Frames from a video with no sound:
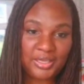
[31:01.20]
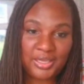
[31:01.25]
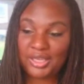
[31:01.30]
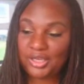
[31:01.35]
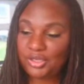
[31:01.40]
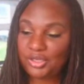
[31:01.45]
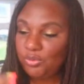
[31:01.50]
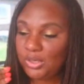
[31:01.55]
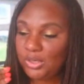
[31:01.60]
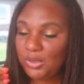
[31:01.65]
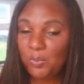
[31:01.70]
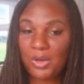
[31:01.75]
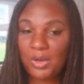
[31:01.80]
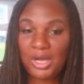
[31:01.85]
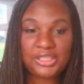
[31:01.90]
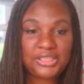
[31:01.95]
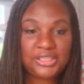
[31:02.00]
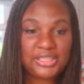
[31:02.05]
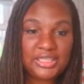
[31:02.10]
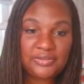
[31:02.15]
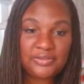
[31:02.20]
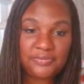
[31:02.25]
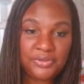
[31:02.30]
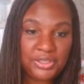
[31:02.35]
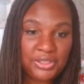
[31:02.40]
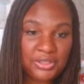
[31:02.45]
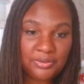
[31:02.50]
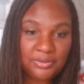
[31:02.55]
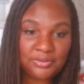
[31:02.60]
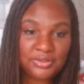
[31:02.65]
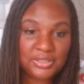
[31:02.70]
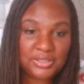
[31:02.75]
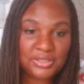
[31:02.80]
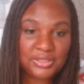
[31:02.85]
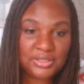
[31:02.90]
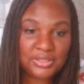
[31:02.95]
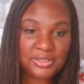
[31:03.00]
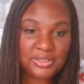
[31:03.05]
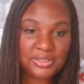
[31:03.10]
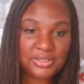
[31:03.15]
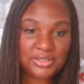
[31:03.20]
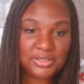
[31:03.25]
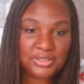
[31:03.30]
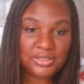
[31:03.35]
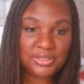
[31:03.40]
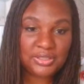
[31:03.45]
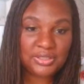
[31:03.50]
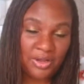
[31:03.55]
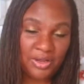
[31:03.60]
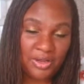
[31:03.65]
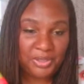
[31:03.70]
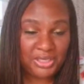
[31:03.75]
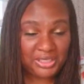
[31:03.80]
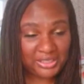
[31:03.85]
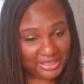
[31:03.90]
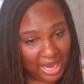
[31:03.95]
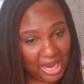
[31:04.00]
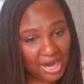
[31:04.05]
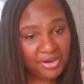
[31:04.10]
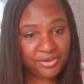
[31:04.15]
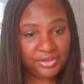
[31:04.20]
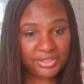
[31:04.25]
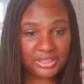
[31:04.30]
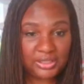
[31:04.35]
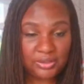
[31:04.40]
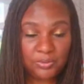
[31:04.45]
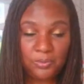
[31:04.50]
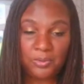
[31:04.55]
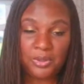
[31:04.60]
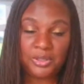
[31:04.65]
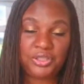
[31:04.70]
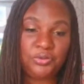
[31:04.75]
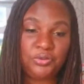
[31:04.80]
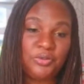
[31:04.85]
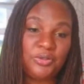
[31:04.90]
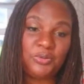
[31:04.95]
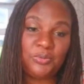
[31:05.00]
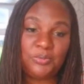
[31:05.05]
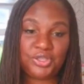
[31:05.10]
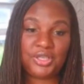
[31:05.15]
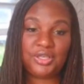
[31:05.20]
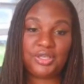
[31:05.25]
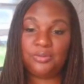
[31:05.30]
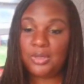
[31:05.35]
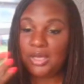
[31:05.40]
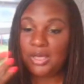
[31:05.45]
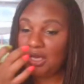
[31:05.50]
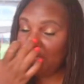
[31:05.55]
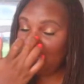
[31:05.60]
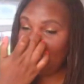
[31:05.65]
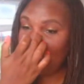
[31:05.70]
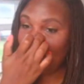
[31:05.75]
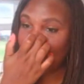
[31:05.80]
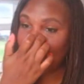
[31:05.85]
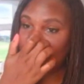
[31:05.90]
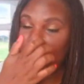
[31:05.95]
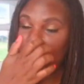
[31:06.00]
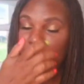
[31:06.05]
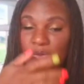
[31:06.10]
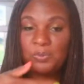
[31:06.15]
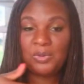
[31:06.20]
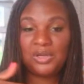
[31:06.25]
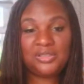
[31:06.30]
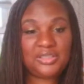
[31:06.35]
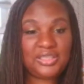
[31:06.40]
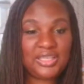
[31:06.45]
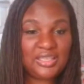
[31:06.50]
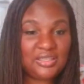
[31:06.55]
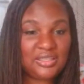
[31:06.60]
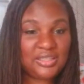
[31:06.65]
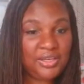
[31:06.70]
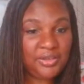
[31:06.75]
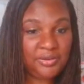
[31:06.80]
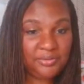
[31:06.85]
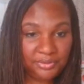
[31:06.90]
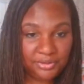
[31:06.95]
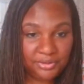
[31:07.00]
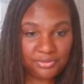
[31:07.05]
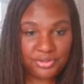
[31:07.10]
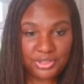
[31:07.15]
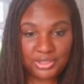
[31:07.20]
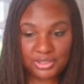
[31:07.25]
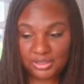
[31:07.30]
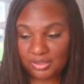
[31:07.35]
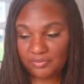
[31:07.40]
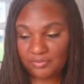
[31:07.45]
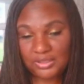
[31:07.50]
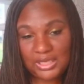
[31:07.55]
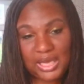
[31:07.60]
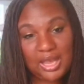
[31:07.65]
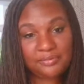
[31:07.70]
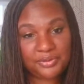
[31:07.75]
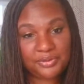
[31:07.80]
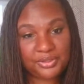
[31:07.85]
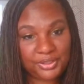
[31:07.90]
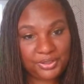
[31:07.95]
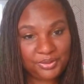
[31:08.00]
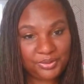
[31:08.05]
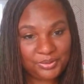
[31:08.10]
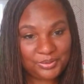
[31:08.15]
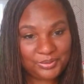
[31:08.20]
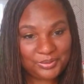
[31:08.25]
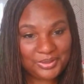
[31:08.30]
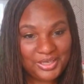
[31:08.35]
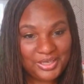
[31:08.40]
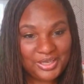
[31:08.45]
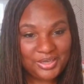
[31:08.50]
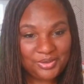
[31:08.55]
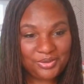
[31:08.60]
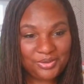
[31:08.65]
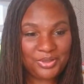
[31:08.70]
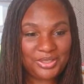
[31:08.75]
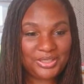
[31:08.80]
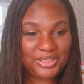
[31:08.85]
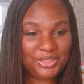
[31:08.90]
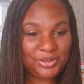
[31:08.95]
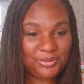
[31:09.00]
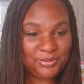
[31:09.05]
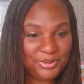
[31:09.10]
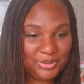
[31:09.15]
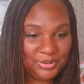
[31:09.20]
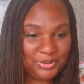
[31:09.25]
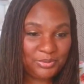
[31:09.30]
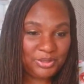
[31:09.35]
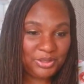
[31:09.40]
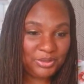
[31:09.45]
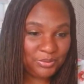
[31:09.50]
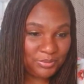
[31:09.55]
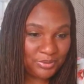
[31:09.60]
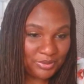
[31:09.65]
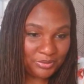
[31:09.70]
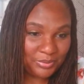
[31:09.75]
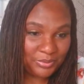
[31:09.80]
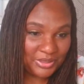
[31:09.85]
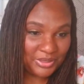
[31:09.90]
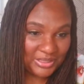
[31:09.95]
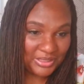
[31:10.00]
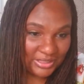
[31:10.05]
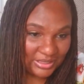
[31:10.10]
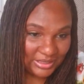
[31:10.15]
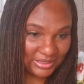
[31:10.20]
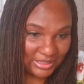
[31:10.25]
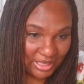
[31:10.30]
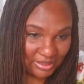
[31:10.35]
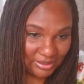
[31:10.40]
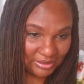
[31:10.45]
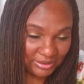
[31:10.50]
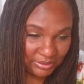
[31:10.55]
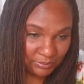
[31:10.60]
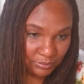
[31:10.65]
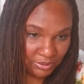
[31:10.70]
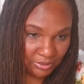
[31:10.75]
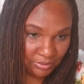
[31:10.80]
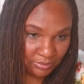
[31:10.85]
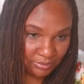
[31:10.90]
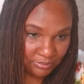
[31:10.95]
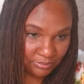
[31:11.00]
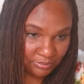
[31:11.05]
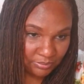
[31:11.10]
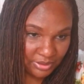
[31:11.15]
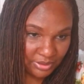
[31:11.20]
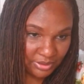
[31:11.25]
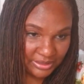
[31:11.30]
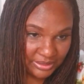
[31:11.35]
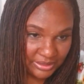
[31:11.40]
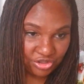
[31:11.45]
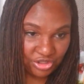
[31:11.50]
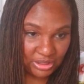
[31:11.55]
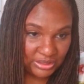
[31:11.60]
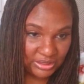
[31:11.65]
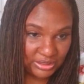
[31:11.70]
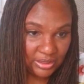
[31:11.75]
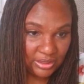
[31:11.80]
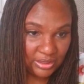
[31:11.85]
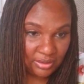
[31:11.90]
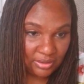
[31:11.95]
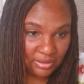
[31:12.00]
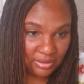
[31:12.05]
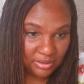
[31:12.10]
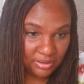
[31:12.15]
can watch these videos in entirety on the YouTube channel. Actually, you can watch the extended version of that video on the YouTube. The YouTube is exactly, well, it says Jessica.